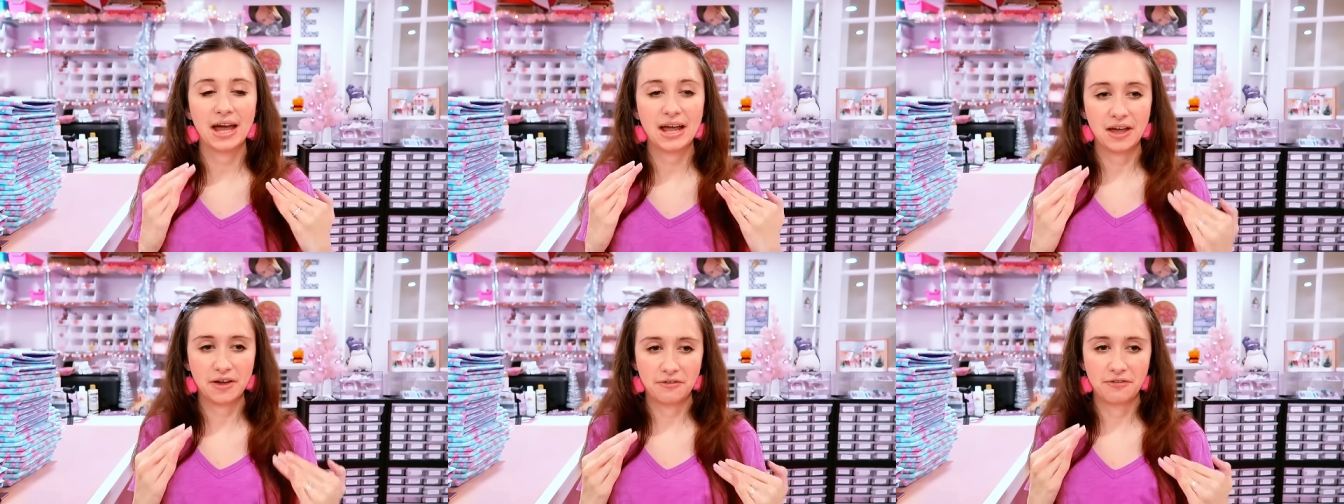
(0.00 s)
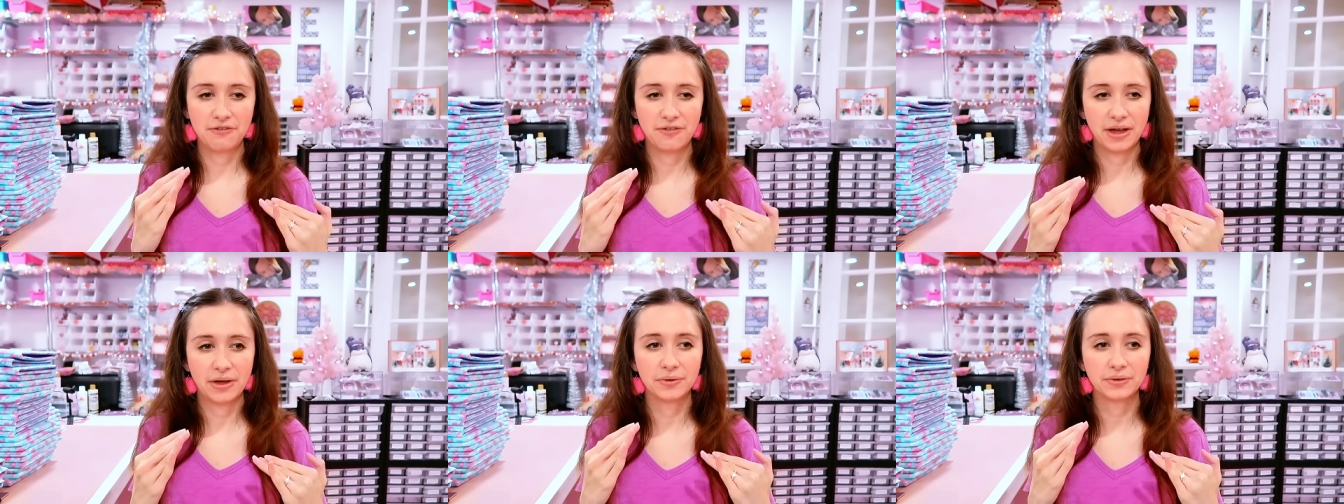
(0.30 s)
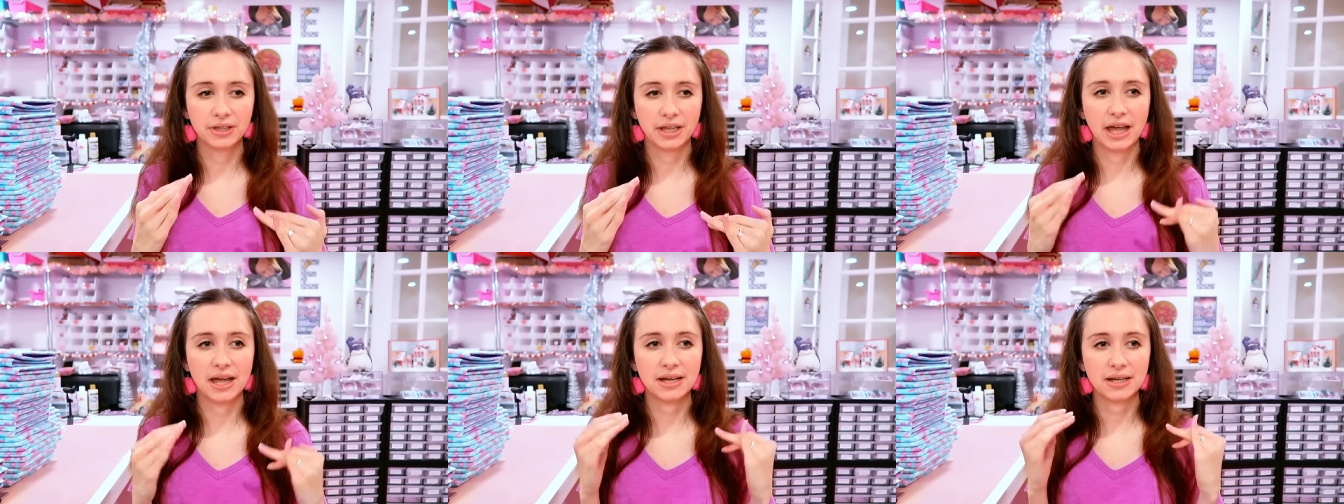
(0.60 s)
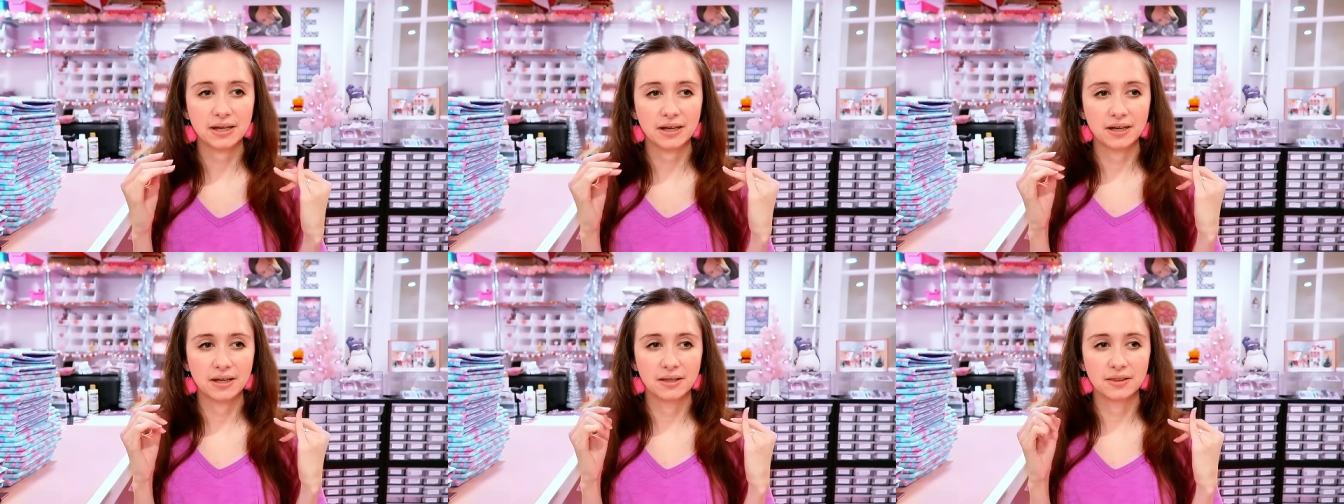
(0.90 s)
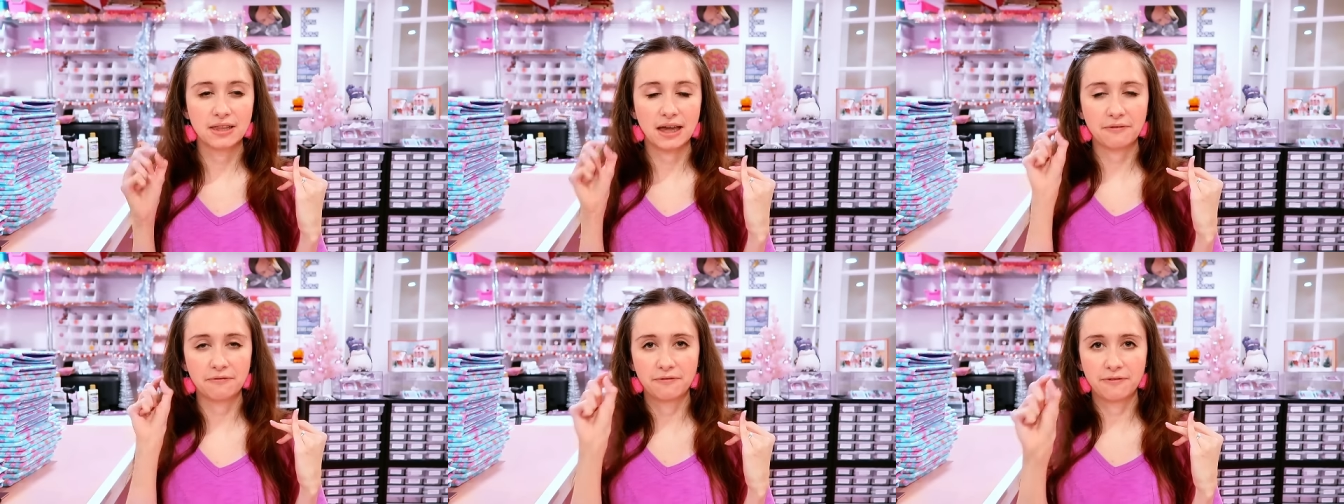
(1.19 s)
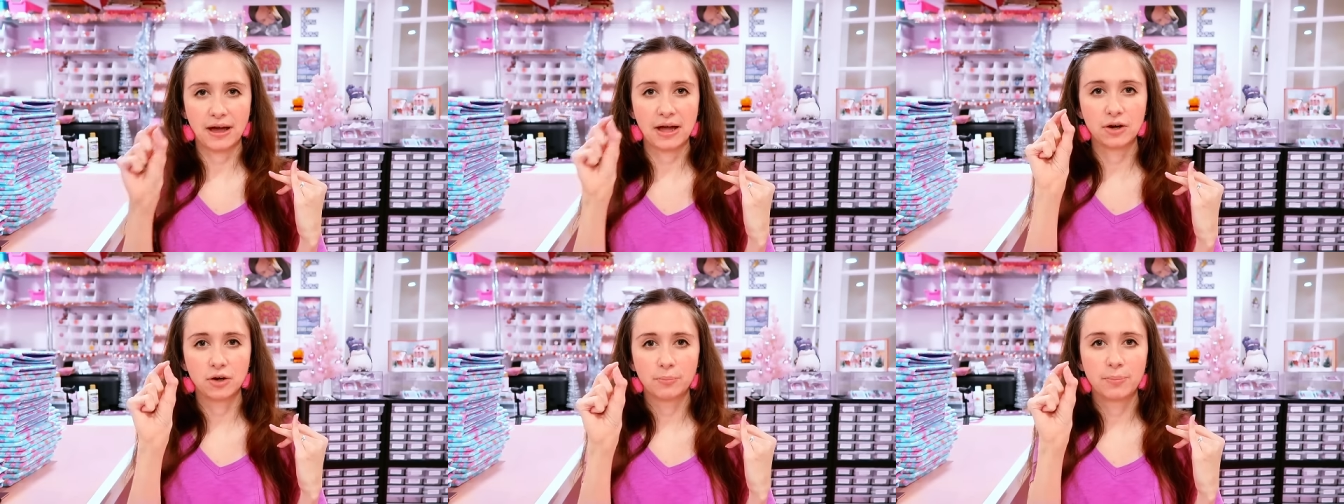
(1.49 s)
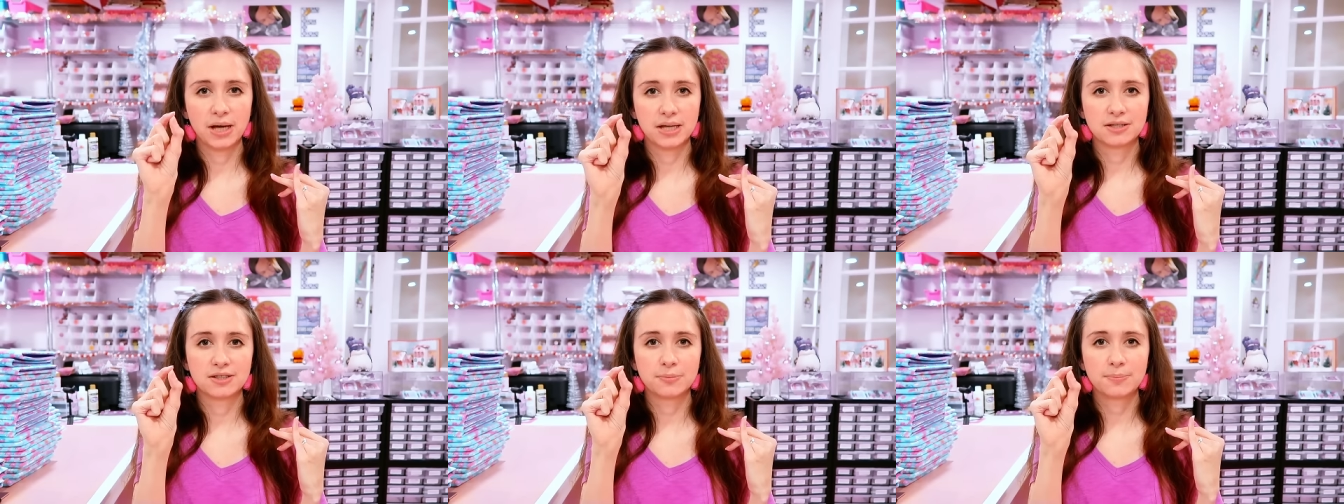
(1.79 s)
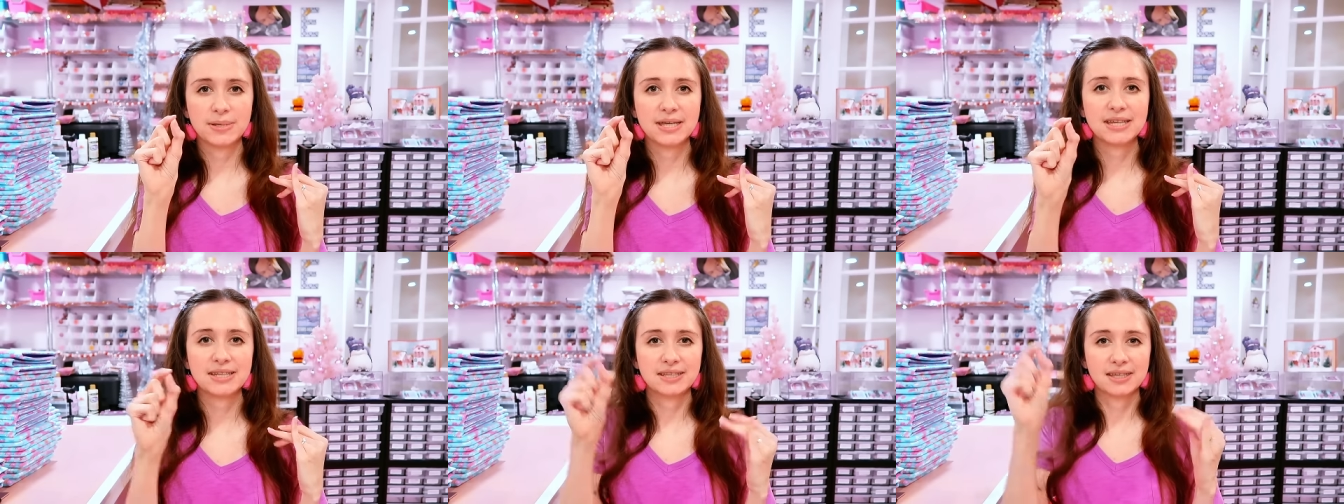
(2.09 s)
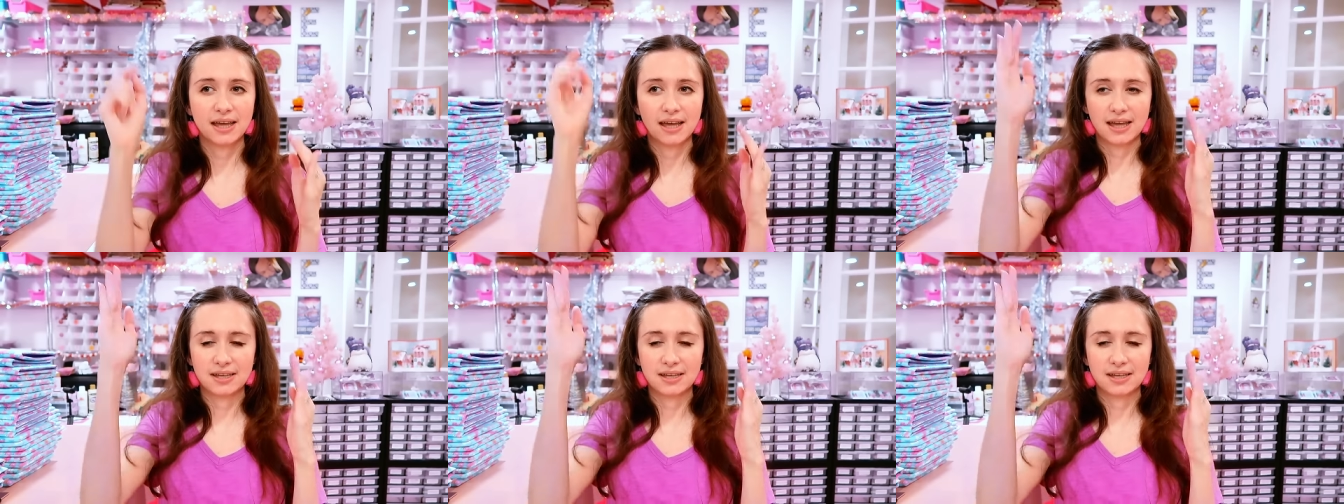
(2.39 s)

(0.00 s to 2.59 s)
I have felt like that final puzzle piece